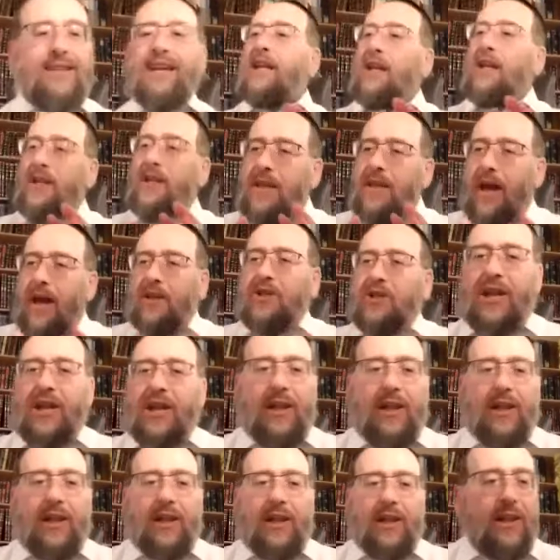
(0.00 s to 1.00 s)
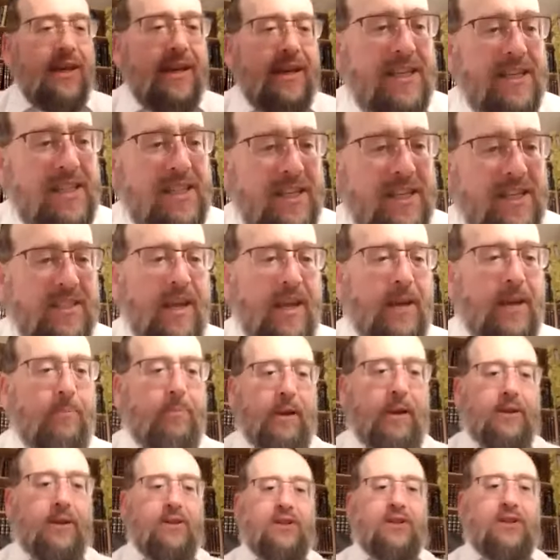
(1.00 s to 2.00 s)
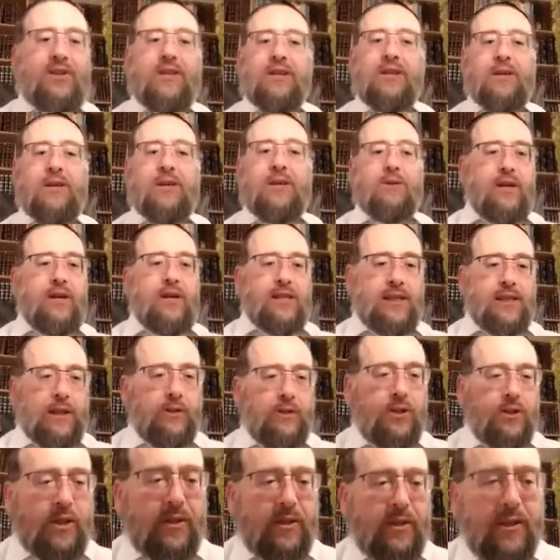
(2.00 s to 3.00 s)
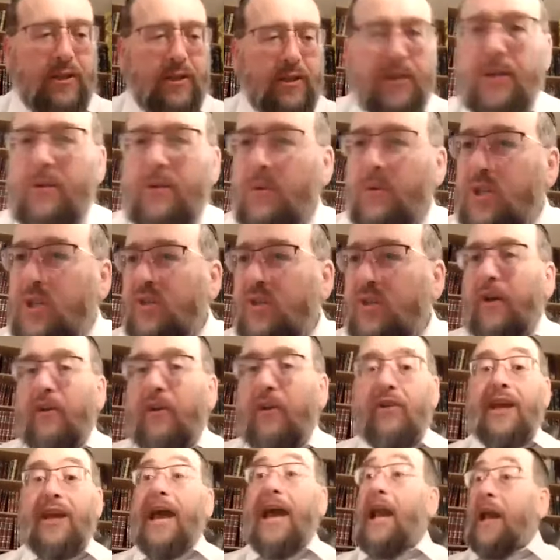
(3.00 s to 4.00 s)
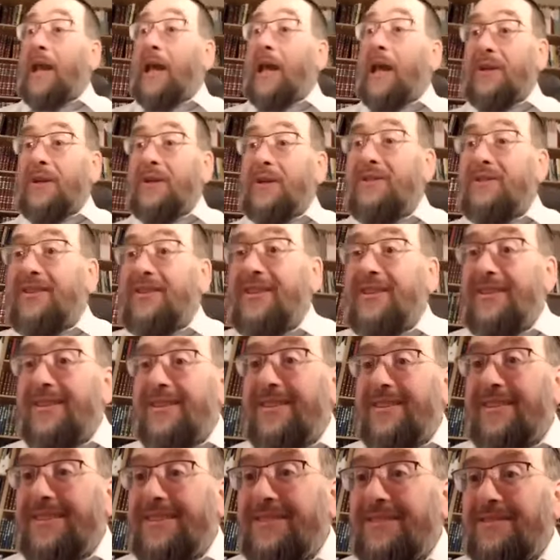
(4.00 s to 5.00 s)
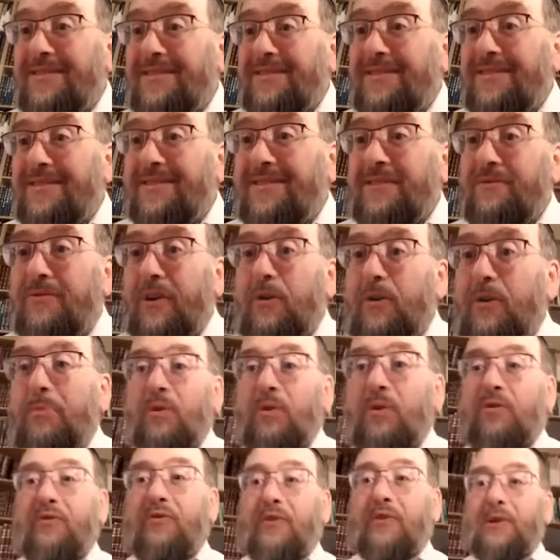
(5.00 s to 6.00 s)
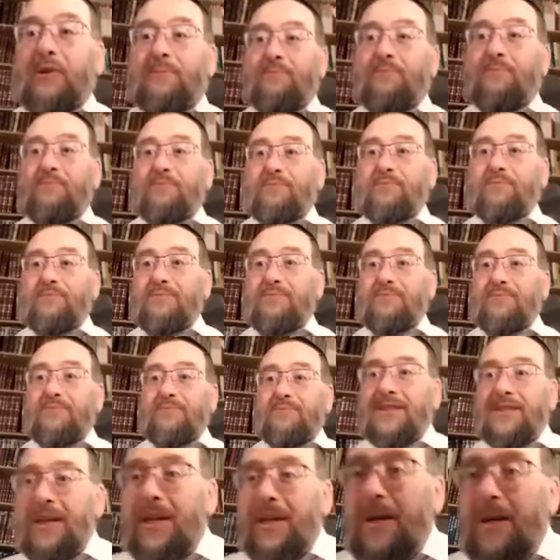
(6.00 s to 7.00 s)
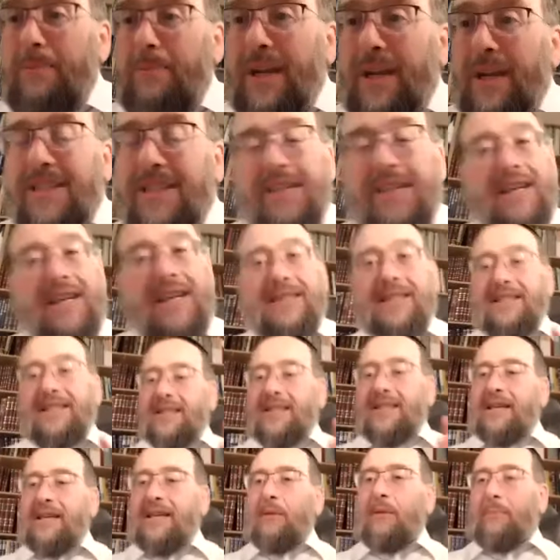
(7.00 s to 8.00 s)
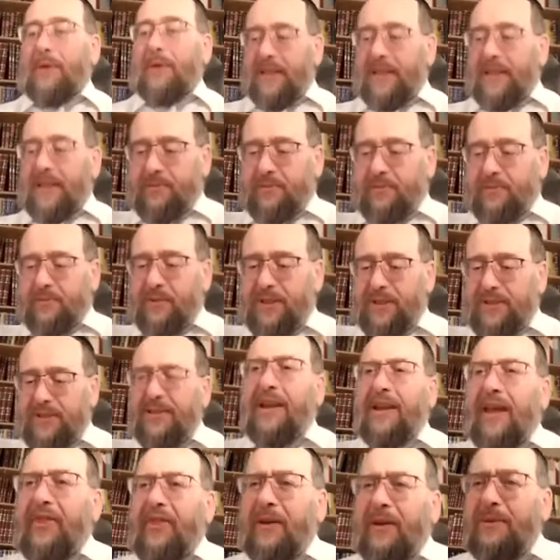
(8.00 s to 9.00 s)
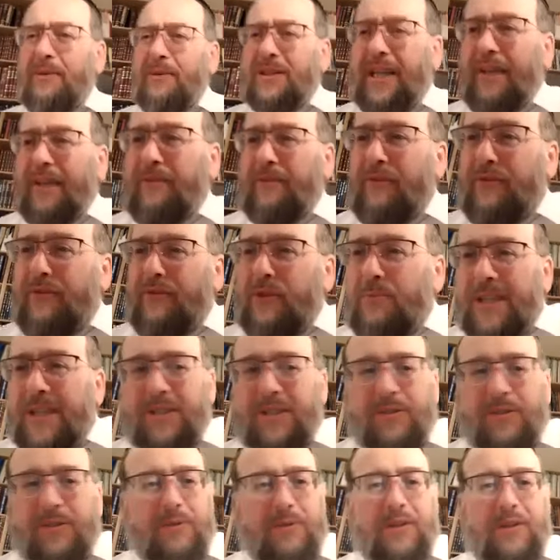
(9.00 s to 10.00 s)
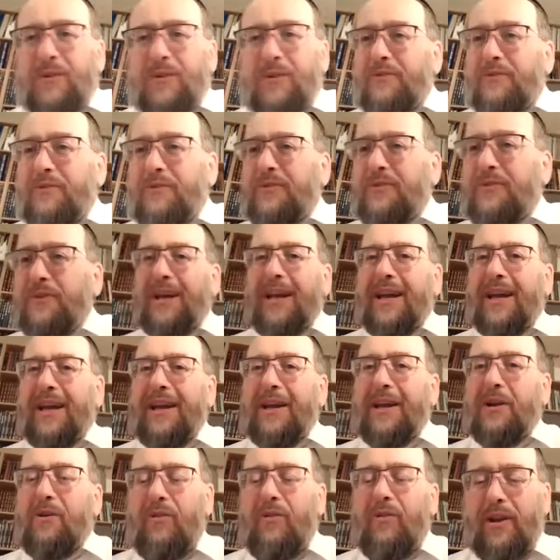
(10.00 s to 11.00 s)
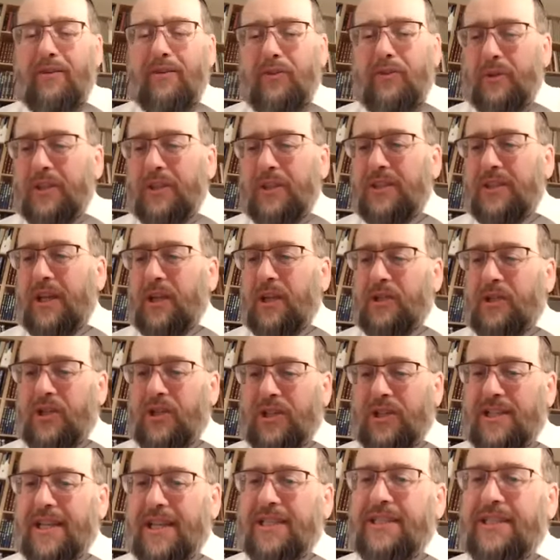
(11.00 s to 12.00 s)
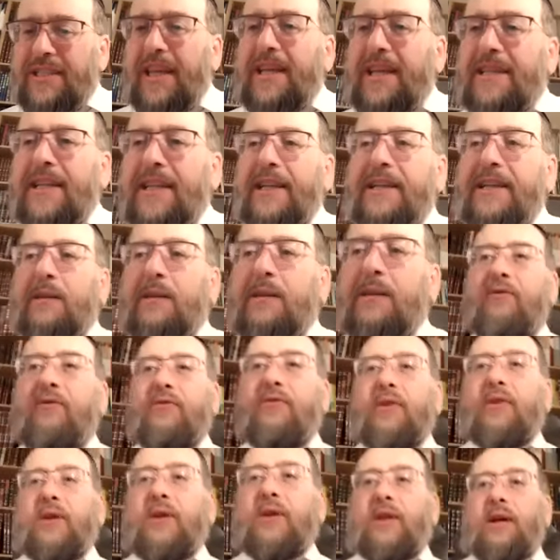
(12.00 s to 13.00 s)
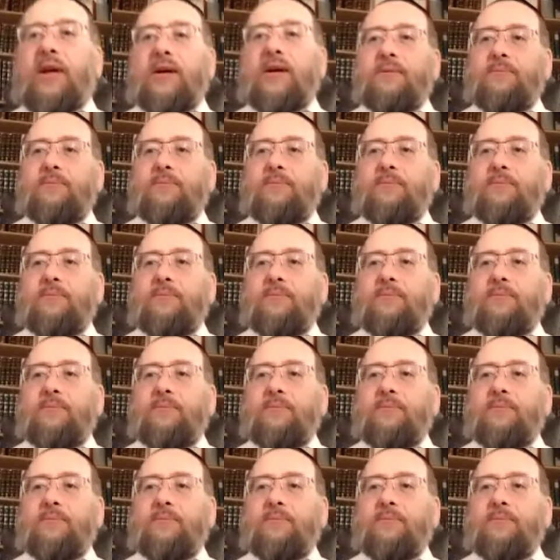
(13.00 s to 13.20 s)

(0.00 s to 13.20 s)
in a nutshell, is the Stipler's resolution, which is very elegant, very beautiful. But let's take this a little bit. I think we still have a few minutes with you if you crave your indulgence. Let's take it a little bit further,